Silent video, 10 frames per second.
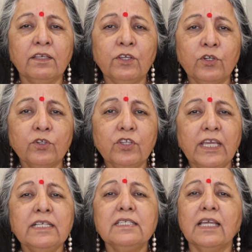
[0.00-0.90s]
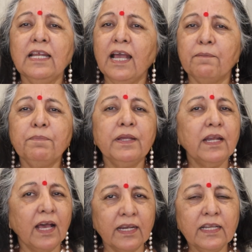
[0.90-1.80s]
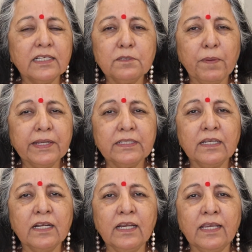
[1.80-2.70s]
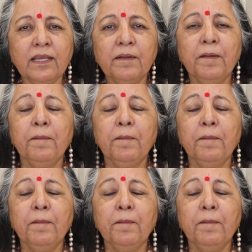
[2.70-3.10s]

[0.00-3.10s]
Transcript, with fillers: you know, things can happen unexpectedly,